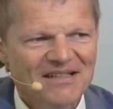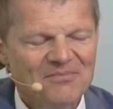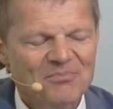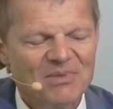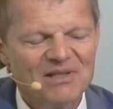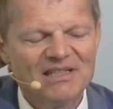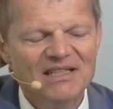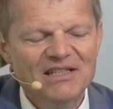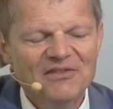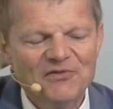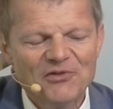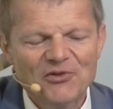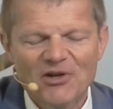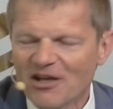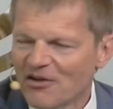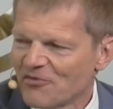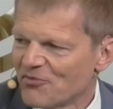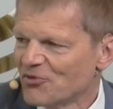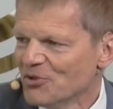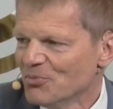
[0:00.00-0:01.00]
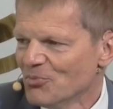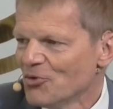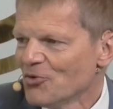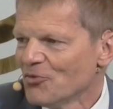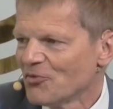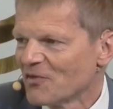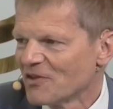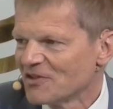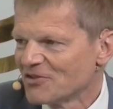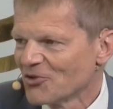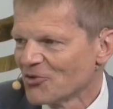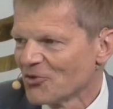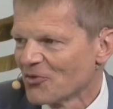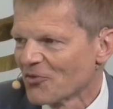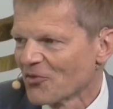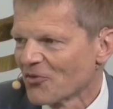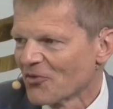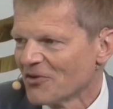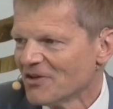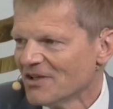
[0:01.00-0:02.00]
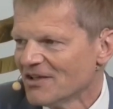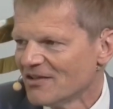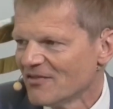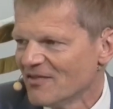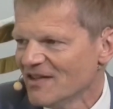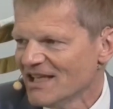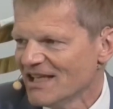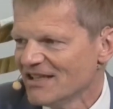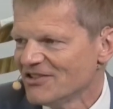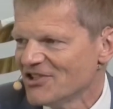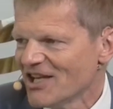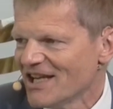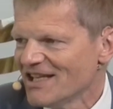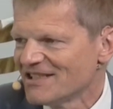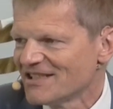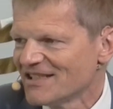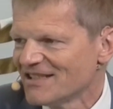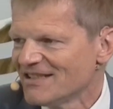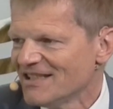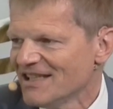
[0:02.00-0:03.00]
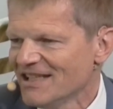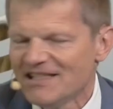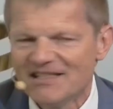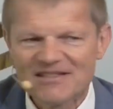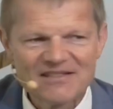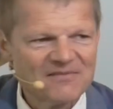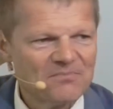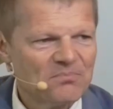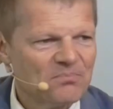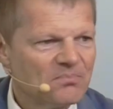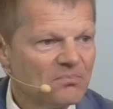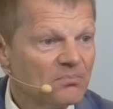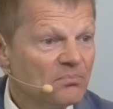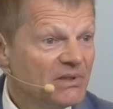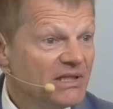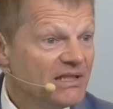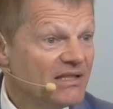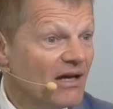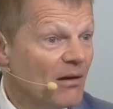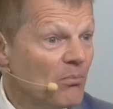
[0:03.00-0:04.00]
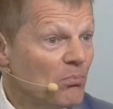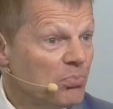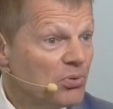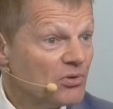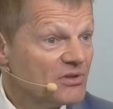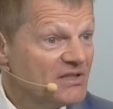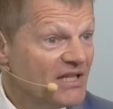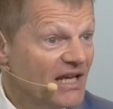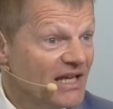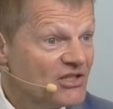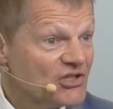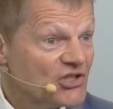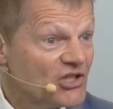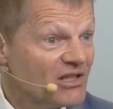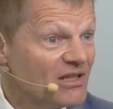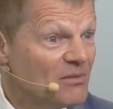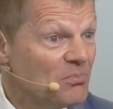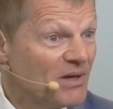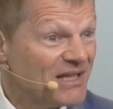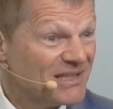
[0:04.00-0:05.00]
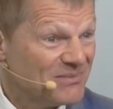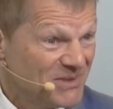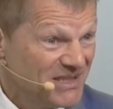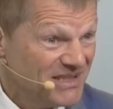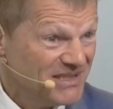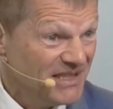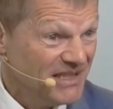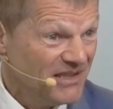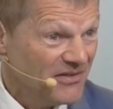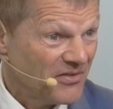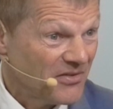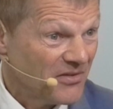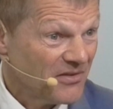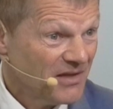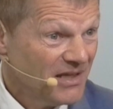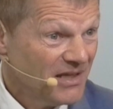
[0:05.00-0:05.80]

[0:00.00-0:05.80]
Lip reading: But if you have removed the tooth, the adjacent teeth become potential abutment teeth.